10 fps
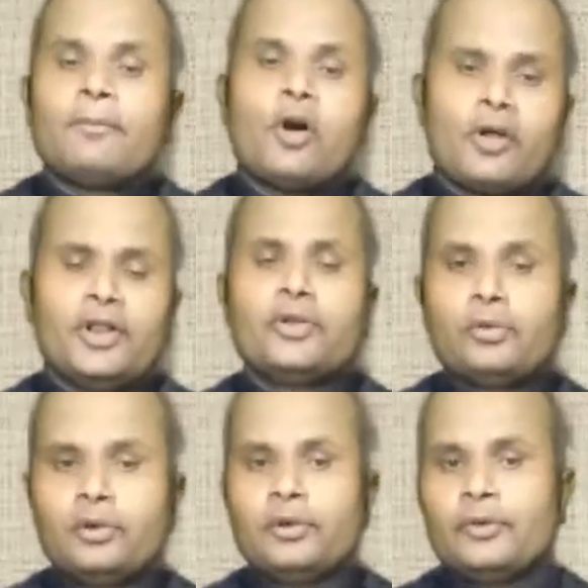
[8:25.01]
foreign
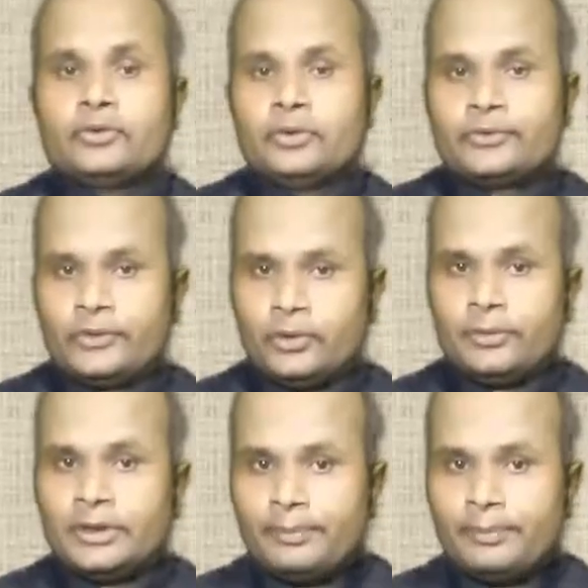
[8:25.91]
rule. So with the